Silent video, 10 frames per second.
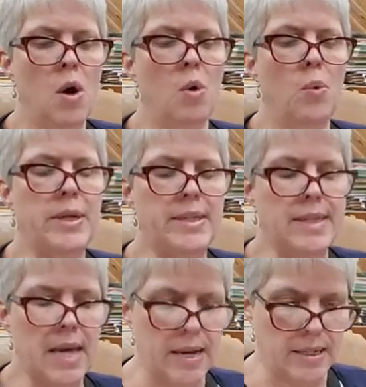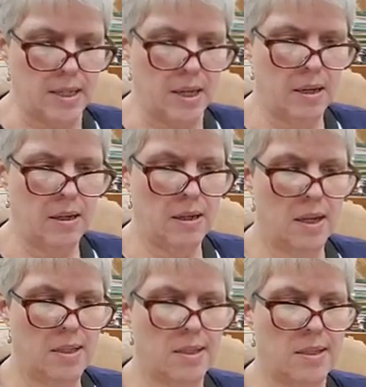We did it, he
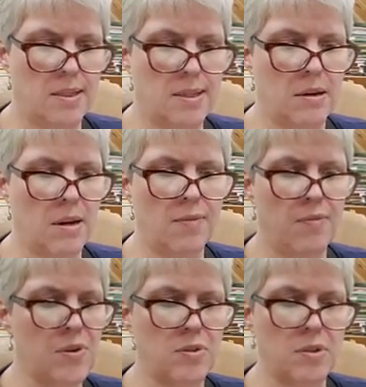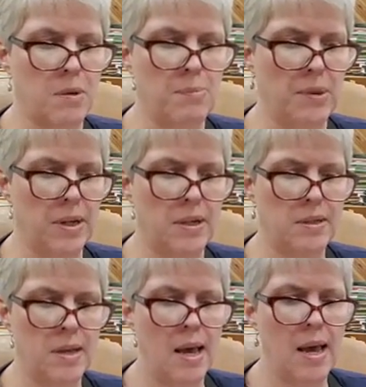said, sounding fiercely pleased.